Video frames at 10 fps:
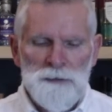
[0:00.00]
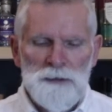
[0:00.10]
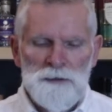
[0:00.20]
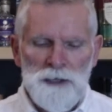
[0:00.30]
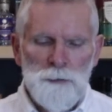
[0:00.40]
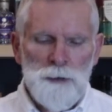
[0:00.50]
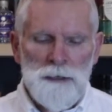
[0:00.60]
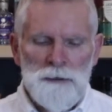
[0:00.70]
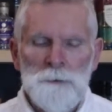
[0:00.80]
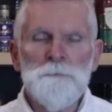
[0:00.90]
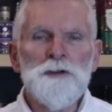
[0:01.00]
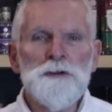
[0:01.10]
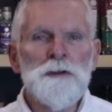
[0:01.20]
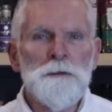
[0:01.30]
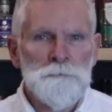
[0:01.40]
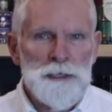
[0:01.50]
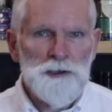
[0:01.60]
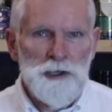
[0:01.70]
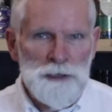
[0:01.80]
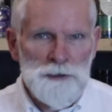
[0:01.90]
So they produce 3
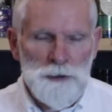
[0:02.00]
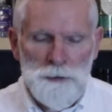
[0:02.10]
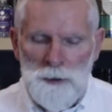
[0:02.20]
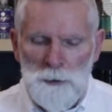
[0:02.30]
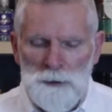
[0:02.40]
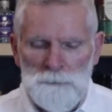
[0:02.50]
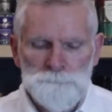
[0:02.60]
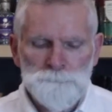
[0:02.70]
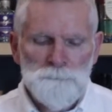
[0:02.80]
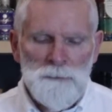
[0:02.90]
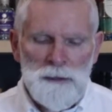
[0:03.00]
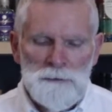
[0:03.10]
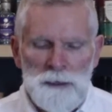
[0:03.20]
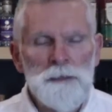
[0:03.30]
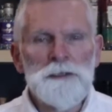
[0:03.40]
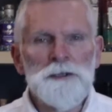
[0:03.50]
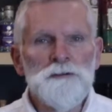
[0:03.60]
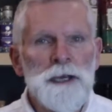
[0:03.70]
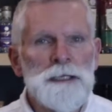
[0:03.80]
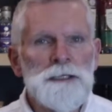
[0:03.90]
gins at the moment. Dancing
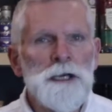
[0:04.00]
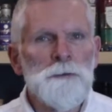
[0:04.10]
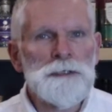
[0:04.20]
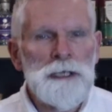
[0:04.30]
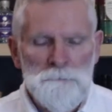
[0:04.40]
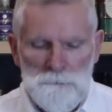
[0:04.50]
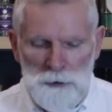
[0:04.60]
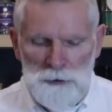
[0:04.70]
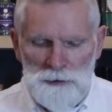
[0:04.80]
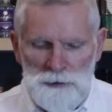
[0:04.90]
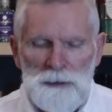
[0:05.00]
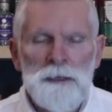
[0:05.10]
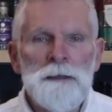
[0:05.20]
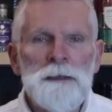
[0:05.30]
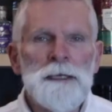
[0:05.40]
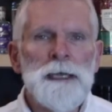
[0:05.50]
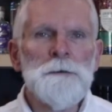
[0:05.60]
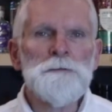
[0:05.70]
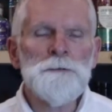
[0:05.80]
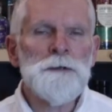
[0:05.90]
Dragontail was their first. They
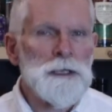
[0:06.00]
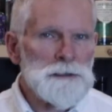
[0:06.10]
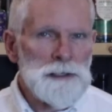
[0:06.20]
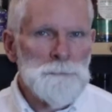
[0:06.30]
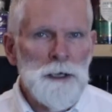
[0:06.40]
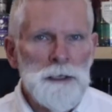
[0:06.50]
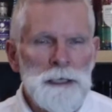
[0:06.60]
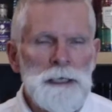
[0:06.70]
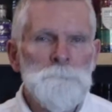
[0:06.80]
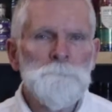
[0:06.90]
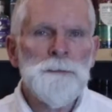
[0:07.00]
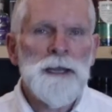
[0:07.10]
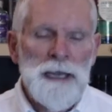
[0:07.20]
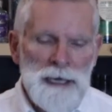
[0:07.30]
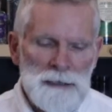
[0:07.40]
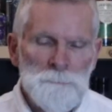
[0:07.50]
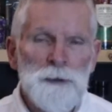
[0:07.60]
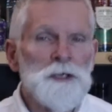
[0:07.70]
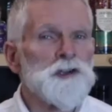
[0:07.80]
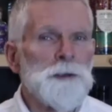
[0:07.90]
now do Gutsy Monkey and
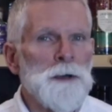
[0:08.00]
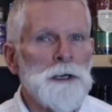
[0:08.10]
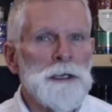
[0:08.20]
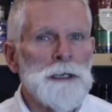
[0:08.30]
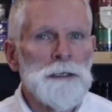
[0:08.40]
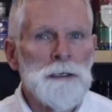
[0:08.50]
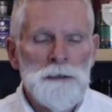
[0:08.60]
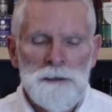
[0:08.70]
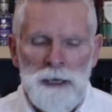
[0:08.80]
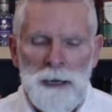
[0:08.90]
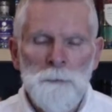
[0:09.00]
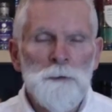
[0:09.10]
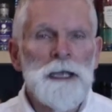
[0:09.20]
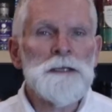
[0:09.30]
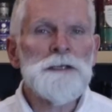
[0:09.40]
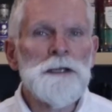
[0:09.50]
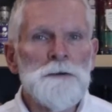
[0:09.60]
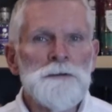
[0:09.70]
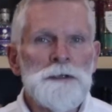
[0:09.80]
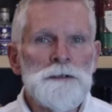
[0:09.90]
Blushing Monkey, and we'll get to
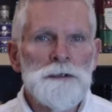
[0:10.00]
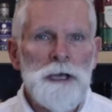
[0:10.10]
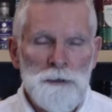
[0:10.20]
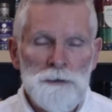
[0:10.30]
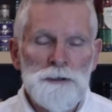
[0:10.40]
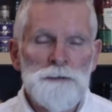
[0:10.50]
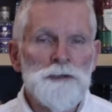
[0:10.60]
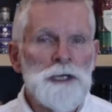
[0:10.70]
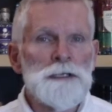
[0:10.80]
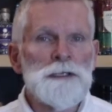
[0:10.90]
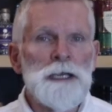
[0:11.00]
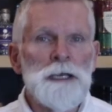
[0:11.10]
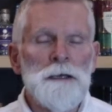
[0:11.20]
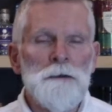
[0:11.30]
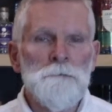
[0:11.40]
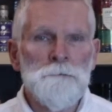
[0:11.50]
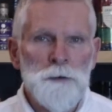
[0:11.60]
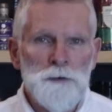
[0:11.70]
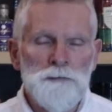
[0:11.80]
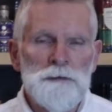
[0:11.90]
those other 2 gins in
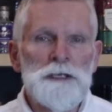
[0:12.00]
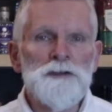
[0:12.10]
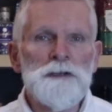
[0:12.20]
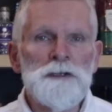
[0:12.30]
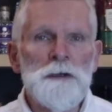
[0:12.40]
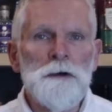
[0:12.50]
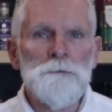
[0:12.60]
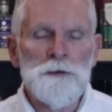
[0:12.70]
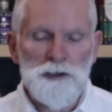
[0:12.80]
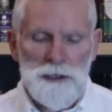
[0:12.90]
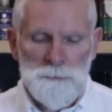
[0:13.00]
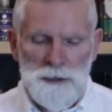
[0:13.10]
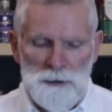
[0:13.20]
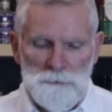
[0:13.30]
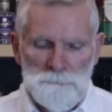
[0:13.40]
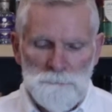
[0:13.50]
future editions of the Gin Opinion.